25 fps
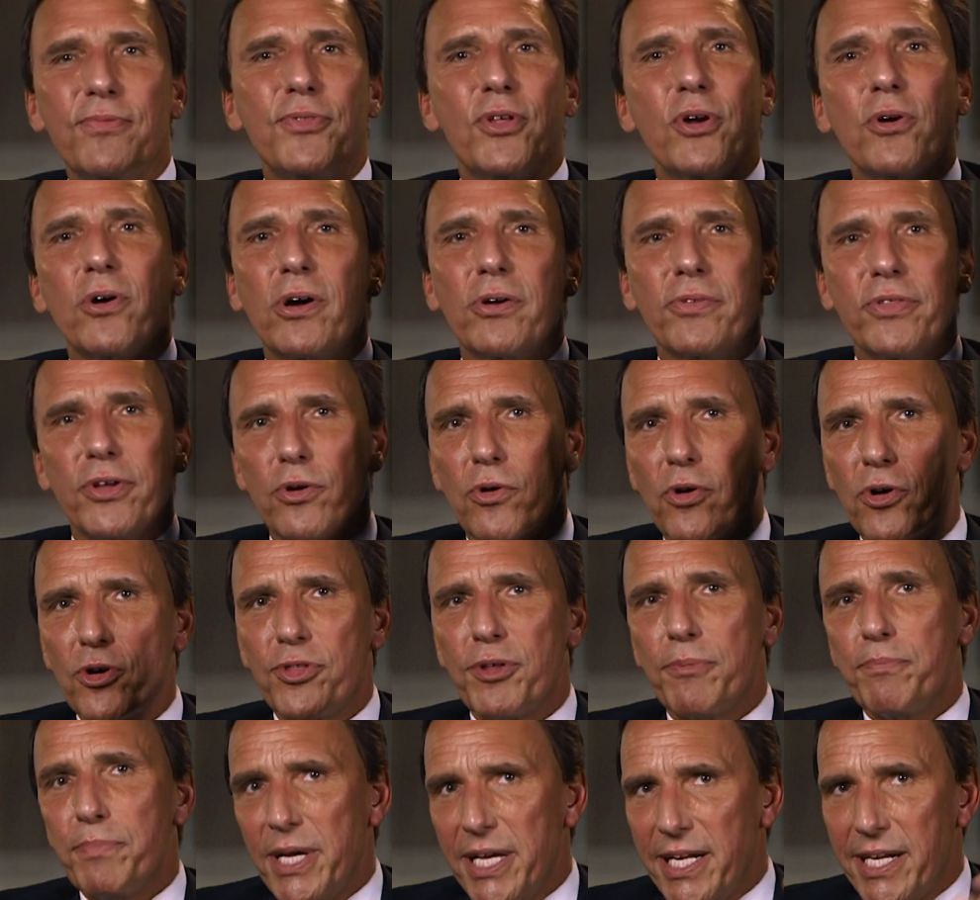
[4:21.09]
there are the
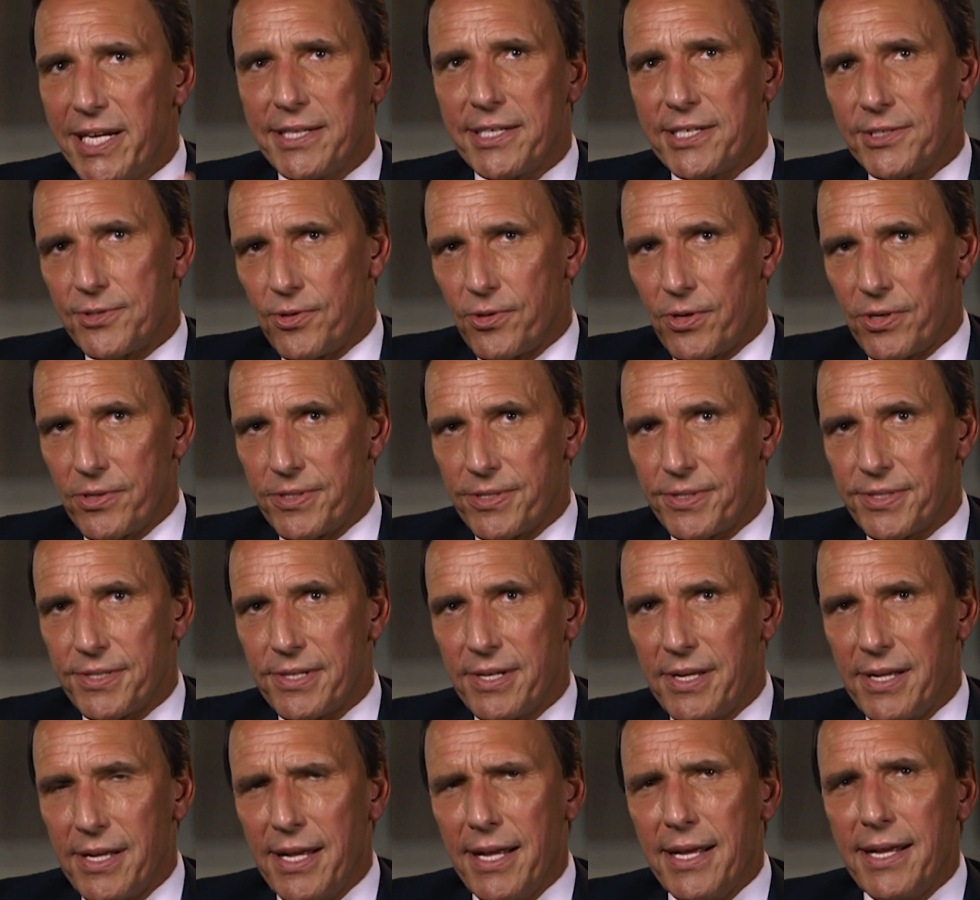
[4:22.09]
orthopedic
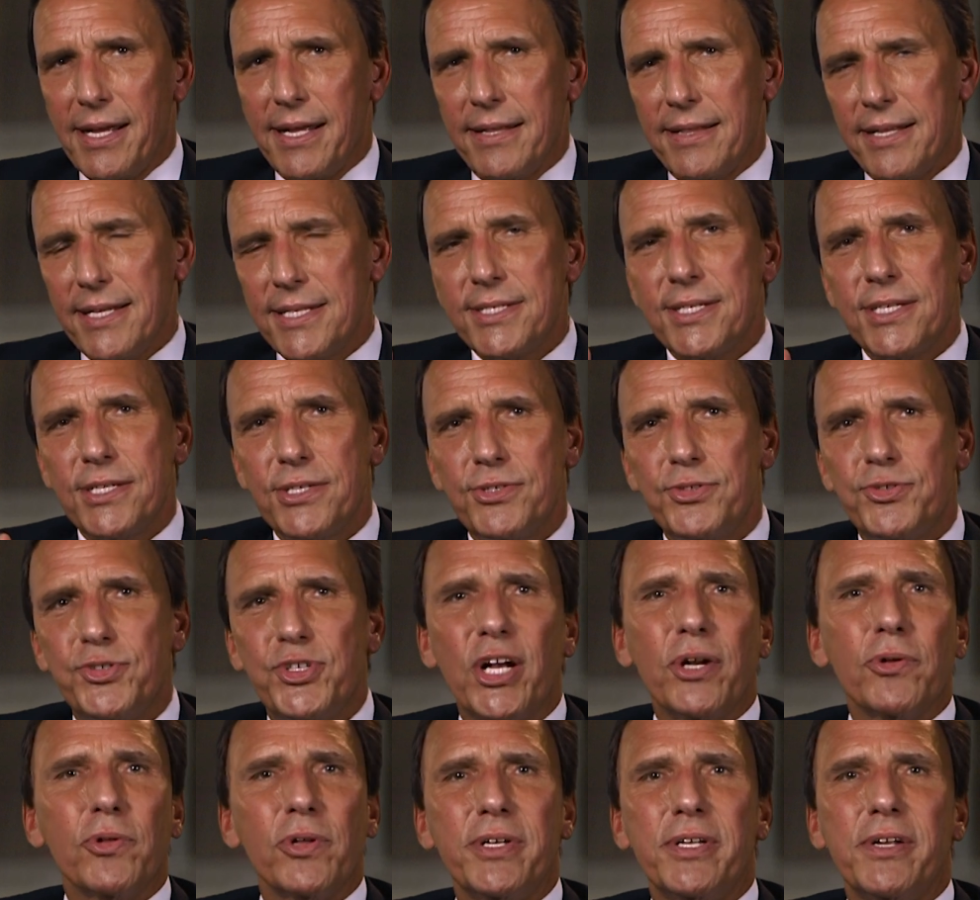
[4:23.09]
disorders. This is
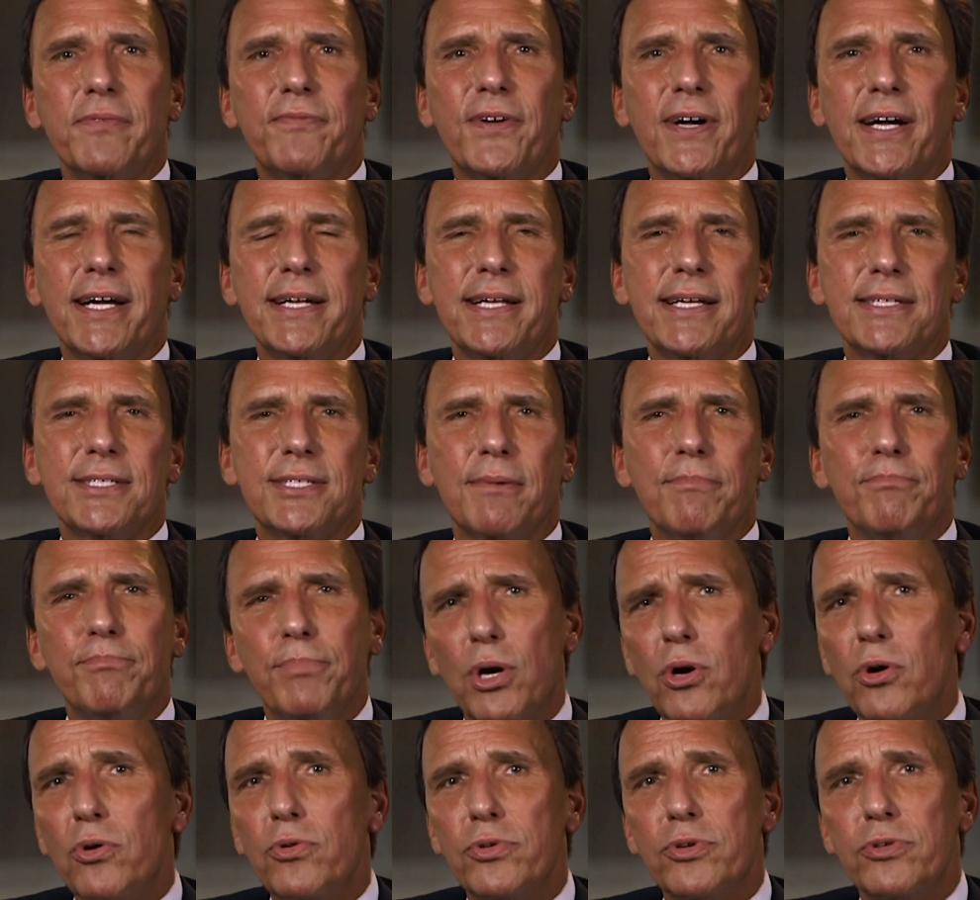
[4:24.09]
generally defined as a
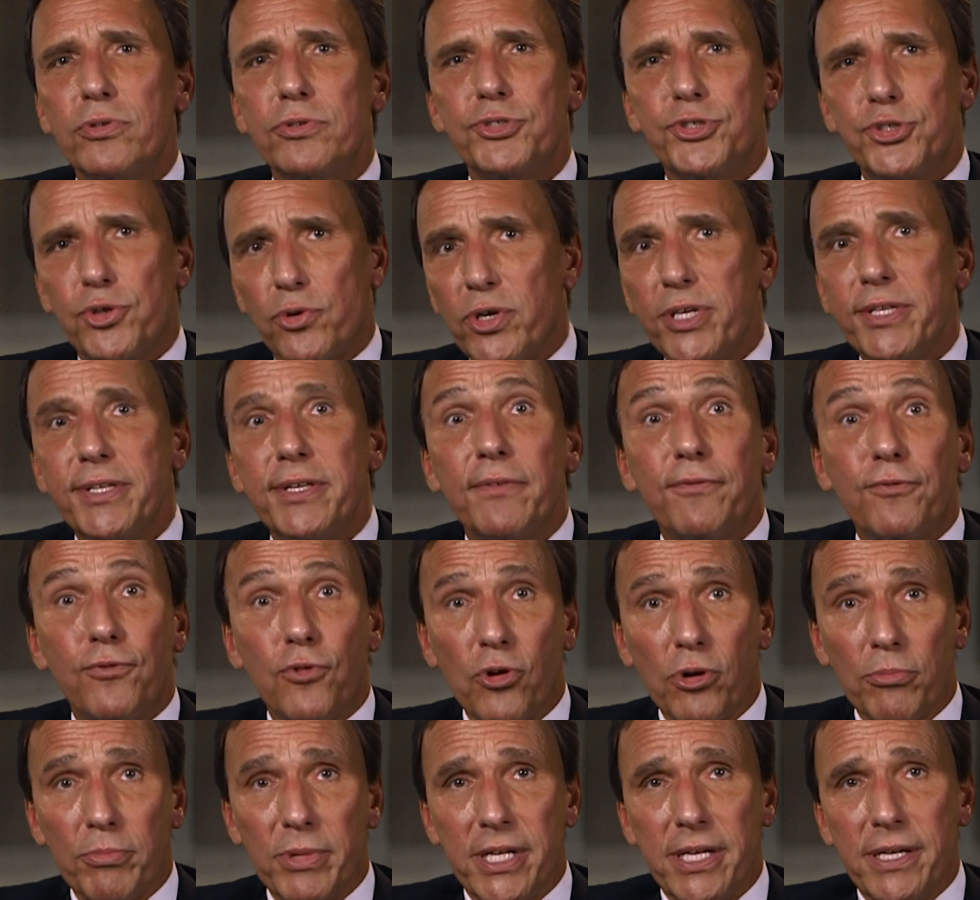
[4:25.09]
bone or joint
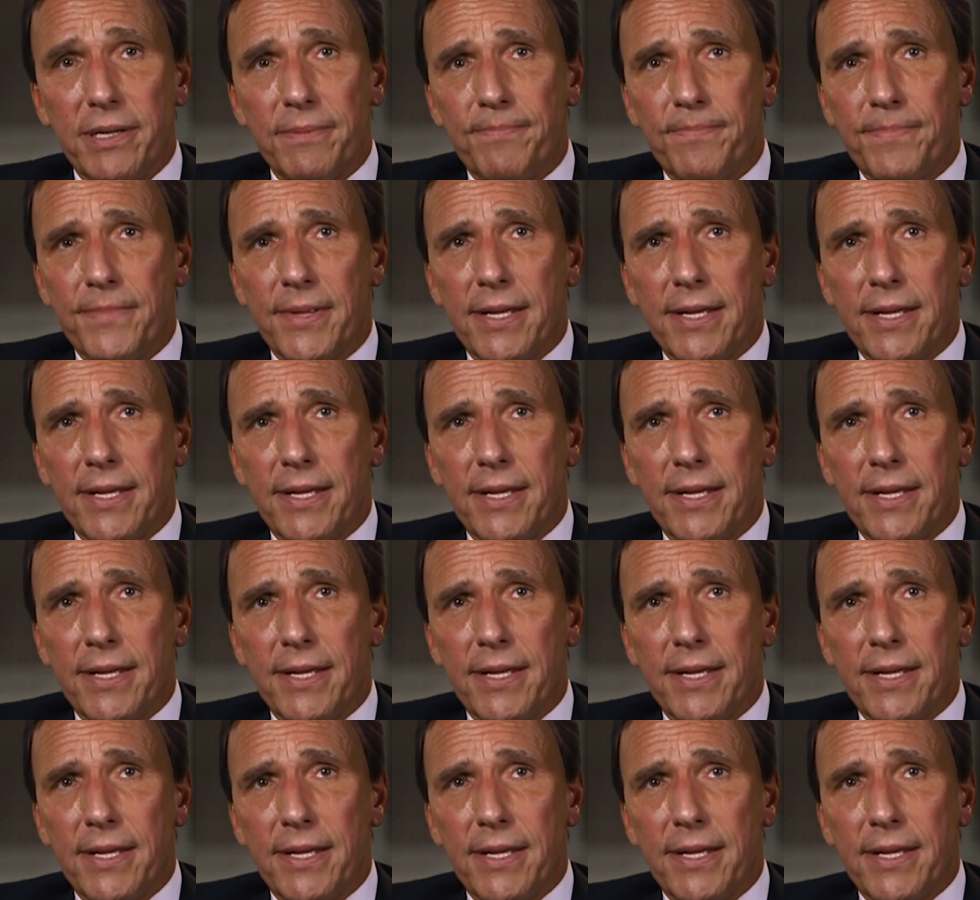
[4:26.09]
deformity.